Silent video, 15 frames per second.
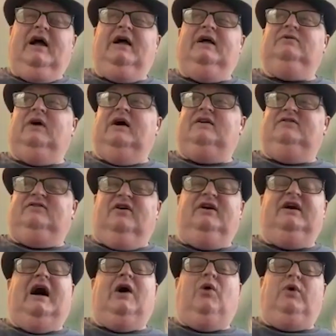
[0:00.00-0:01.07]
and I can
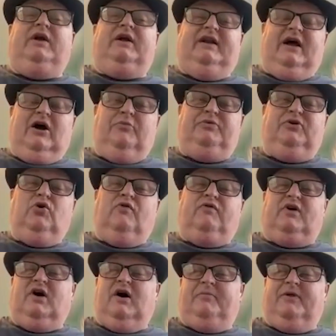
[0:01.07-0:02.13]
tell you how we can help you
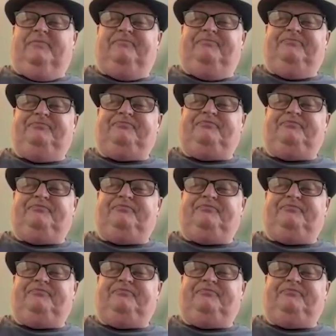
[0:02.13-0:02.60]
overcome them.